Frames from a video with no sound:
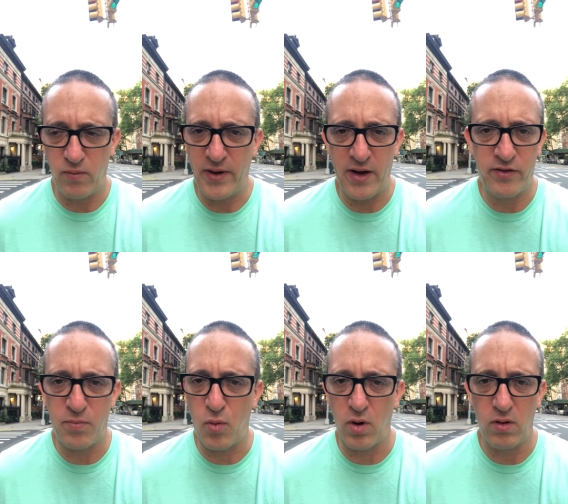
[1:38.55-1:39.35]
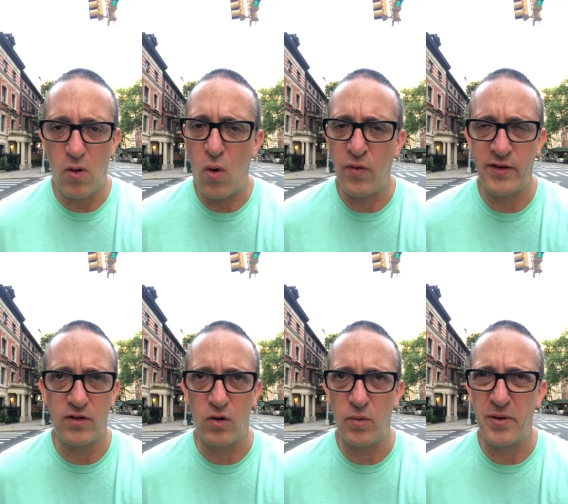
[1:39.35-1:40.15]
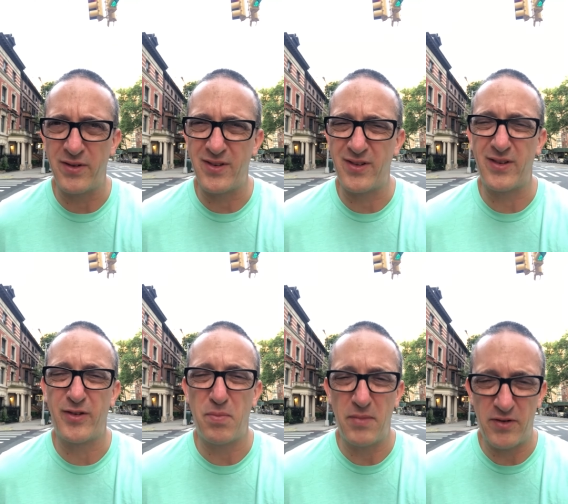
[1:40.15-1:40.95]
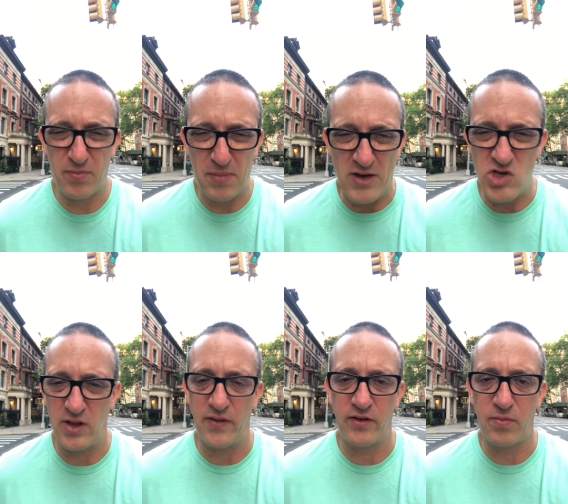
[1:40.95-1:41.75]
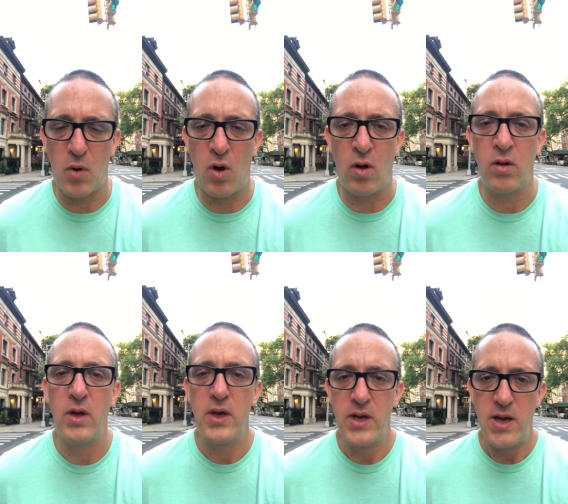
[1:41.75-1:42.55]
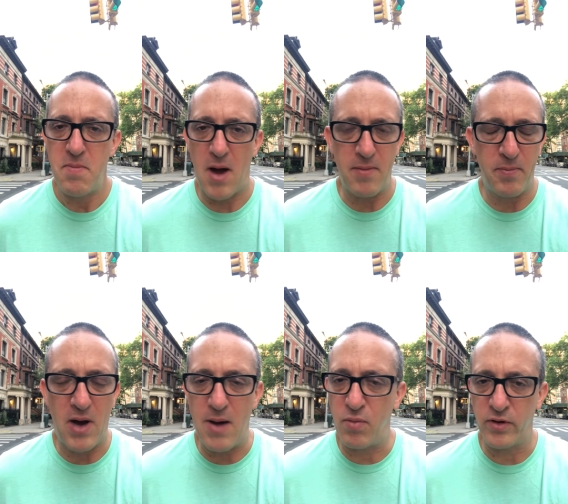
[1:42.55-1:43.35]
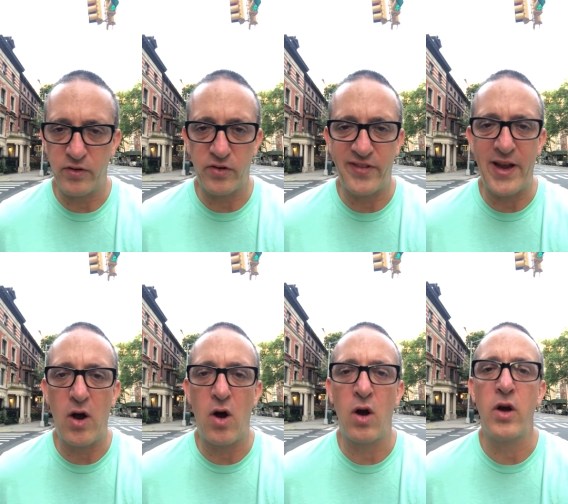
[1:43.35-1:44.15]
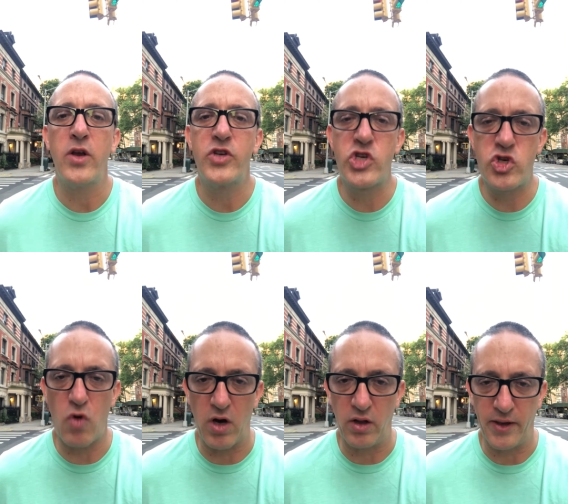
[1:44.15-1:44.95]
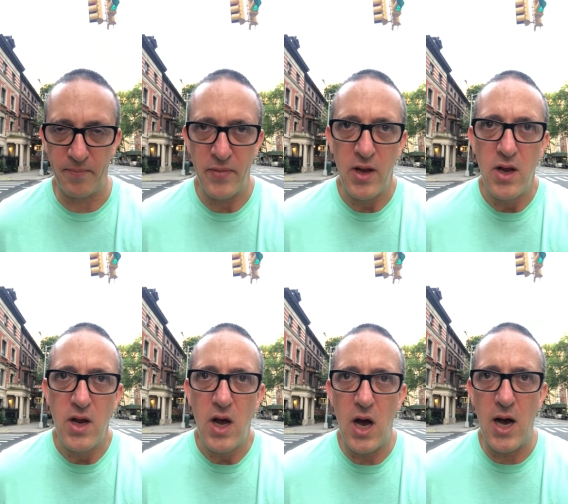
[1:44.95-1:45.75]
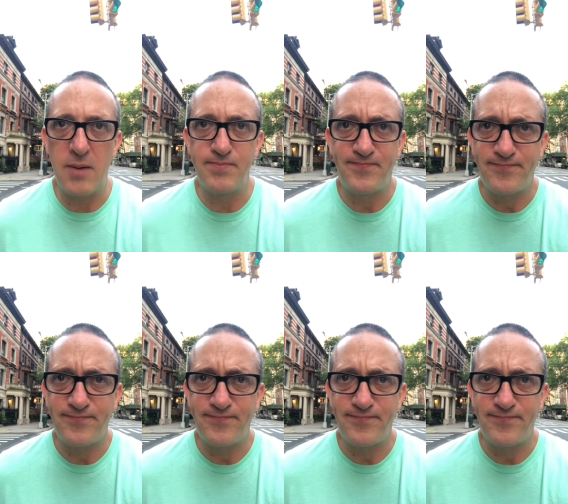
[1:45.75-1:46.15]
We gotta support all these local businesses, especially the small mom and pop ones, because they are struggling. But